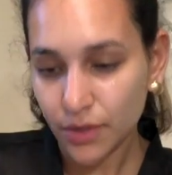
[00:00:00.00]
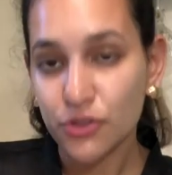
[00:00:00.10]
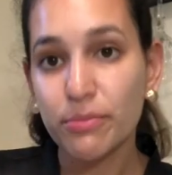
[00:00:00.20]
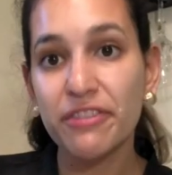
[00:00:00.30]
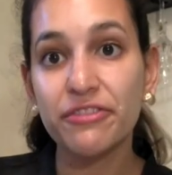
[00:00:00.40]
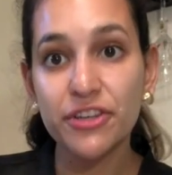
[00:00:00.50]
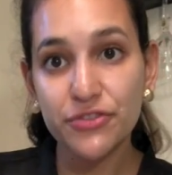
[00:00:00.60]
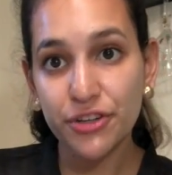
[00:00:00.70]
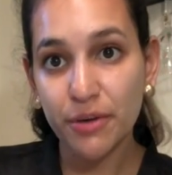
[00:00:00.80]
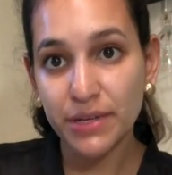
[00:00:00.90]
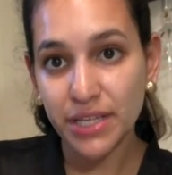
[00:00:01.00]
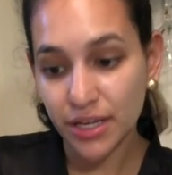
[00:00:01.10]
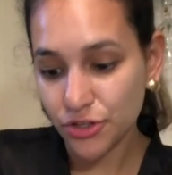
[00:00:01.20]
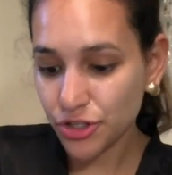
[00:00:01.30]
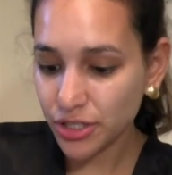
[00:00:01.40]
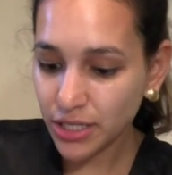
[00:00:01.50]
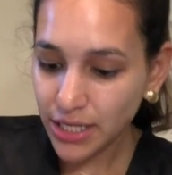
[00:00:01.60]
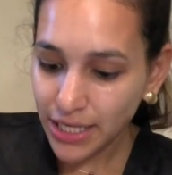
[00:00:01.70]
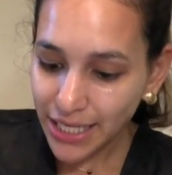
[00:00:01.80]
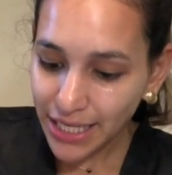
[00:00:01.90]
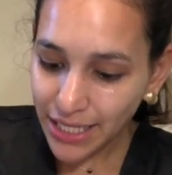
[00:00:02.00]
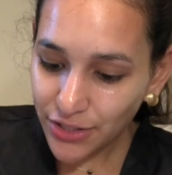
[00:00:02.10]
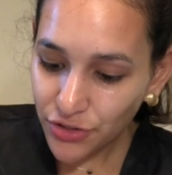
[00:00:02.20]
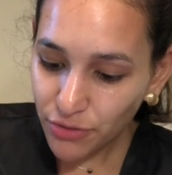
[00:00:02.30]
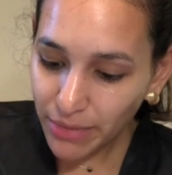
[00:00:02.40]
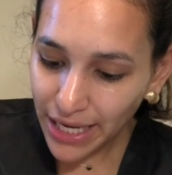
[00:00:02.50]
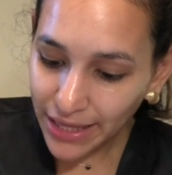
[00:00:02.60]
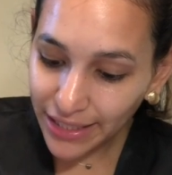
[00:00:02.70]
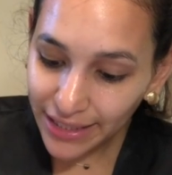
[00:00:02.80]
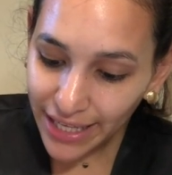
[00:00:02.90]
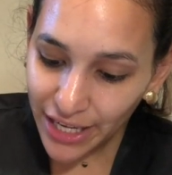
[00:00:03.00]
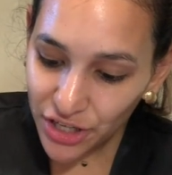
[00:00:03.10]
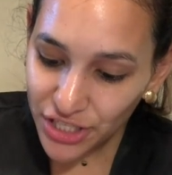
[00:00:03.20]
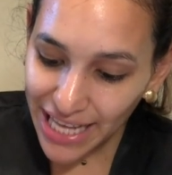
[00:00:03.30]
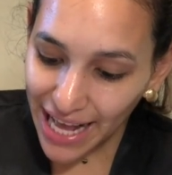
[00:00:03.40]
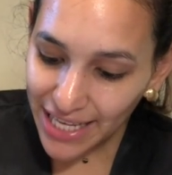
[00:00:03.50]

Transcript: So my first recommendation is to make the layers